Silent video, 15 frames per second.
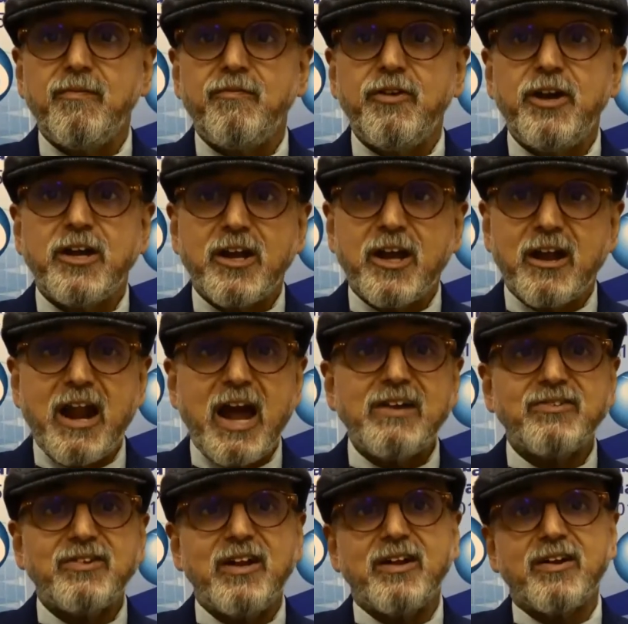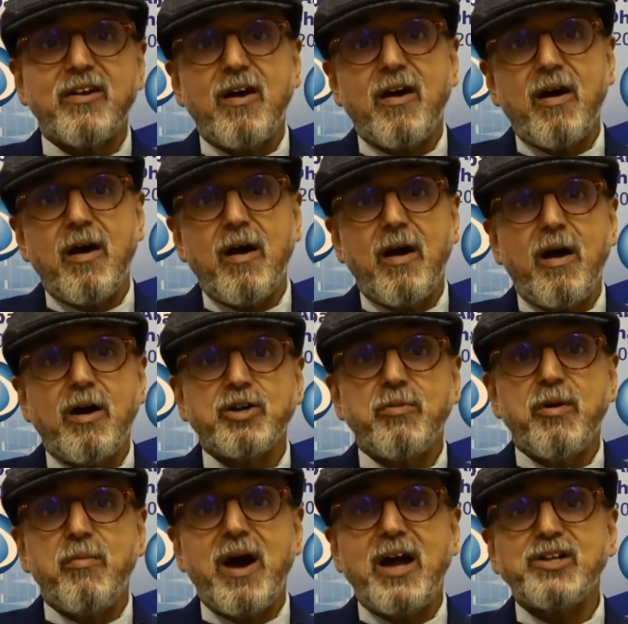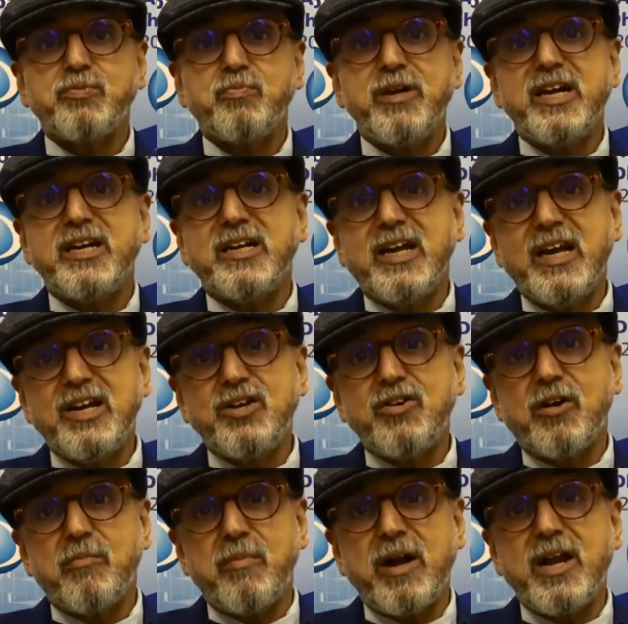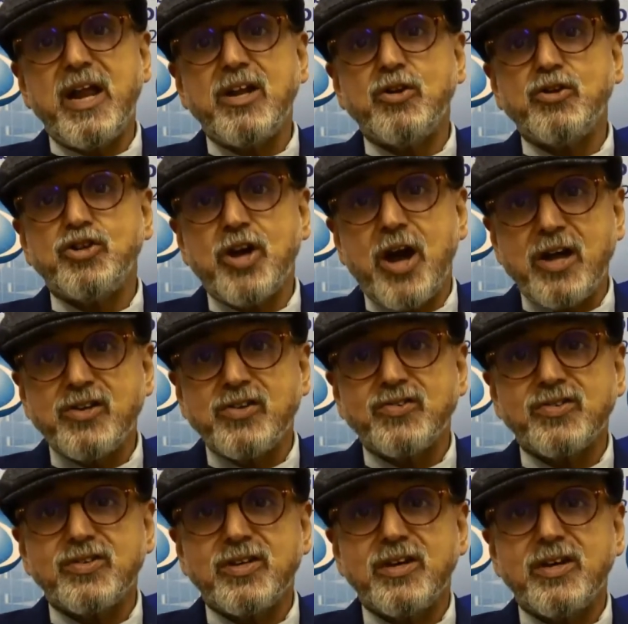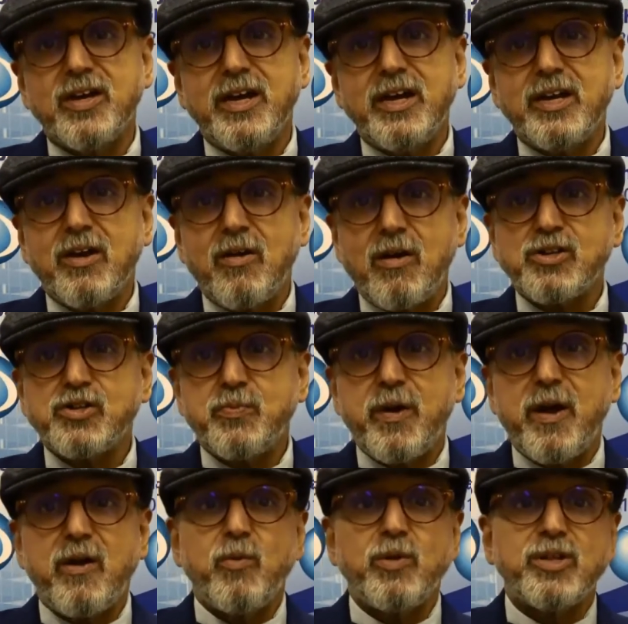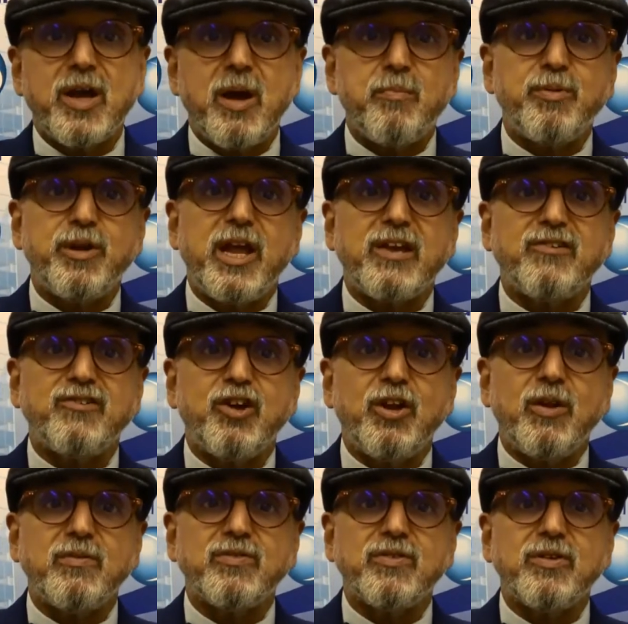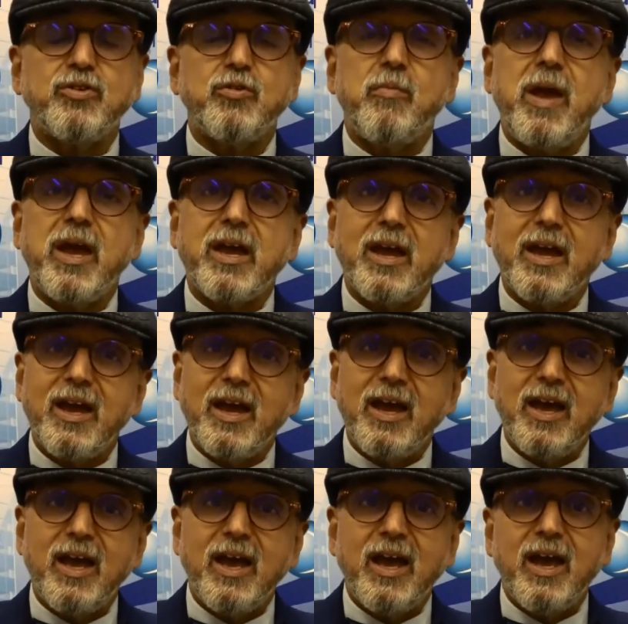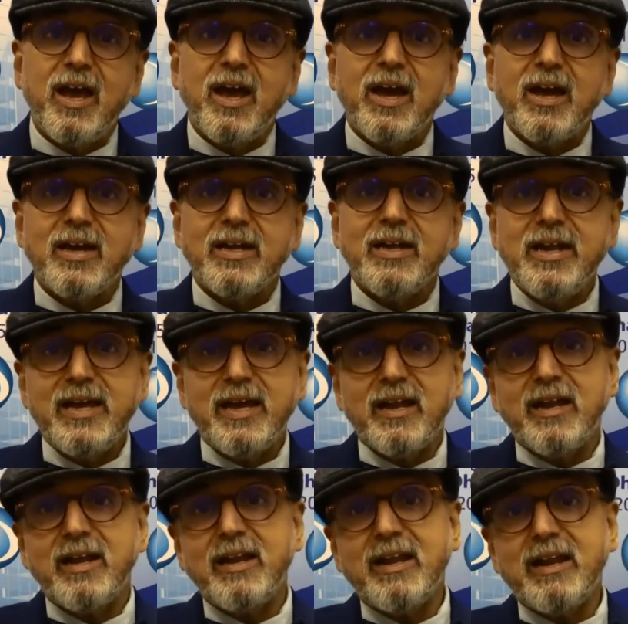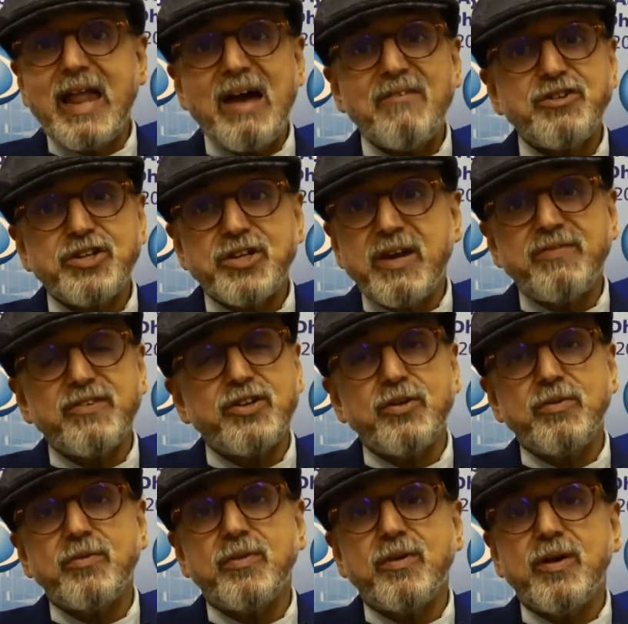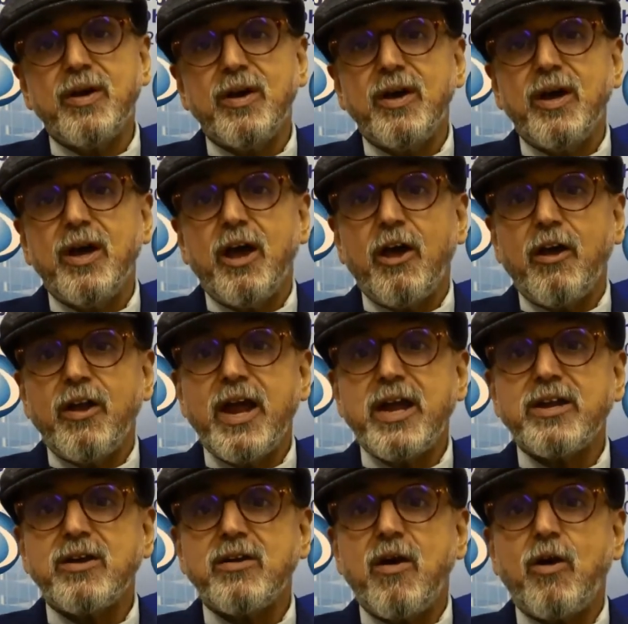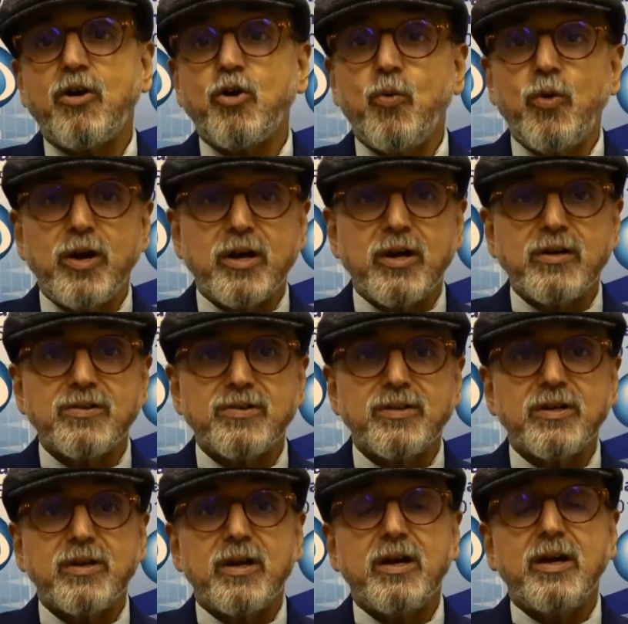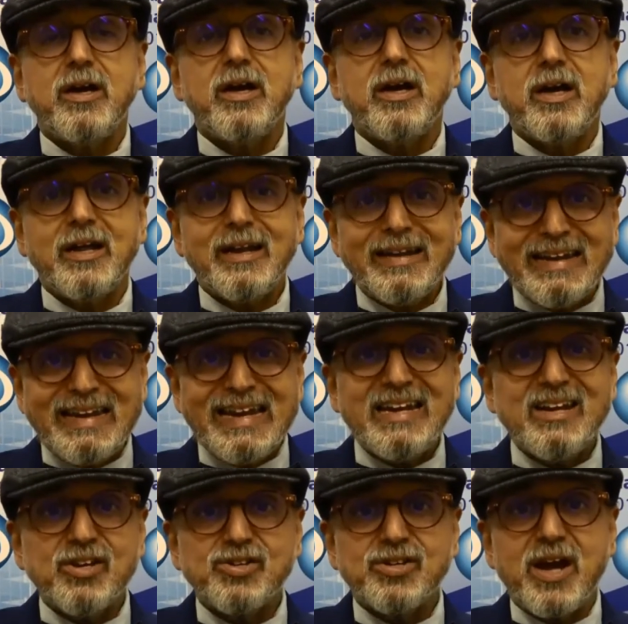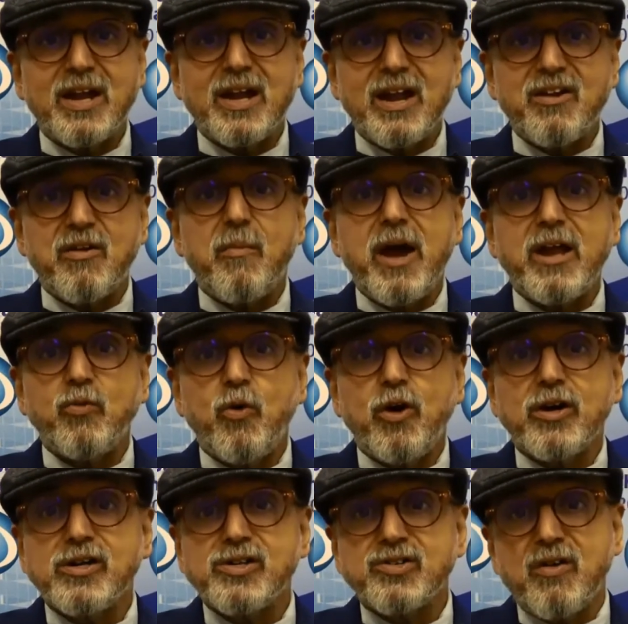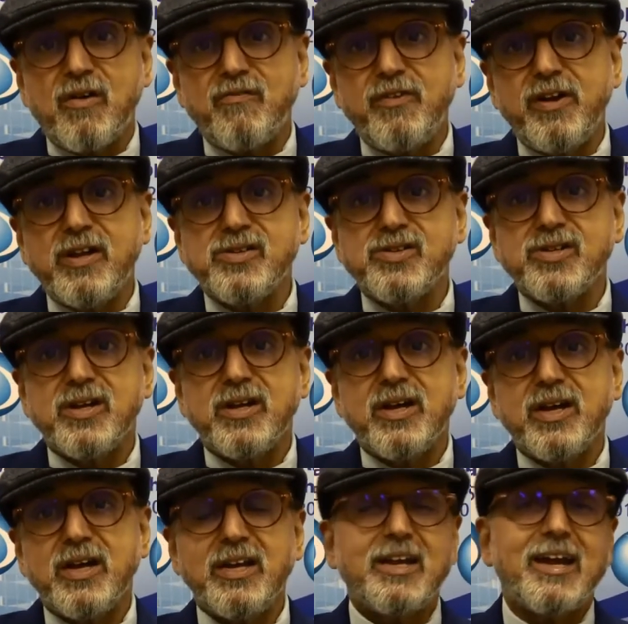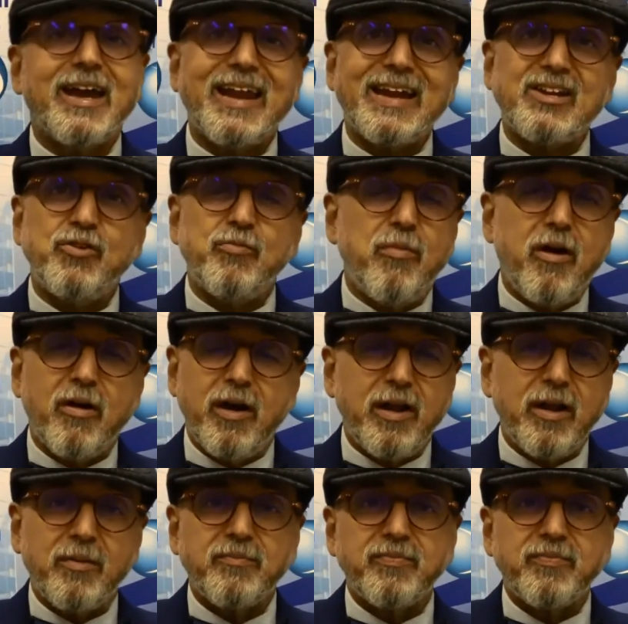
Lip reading: Fiat Chrysler Automobiles pleaded guilty on Monday to charges it conspired with company executives to make illegal, lavish gifts to United Auto Workers, leaders, and undermine workers' confidence in collective bargaining.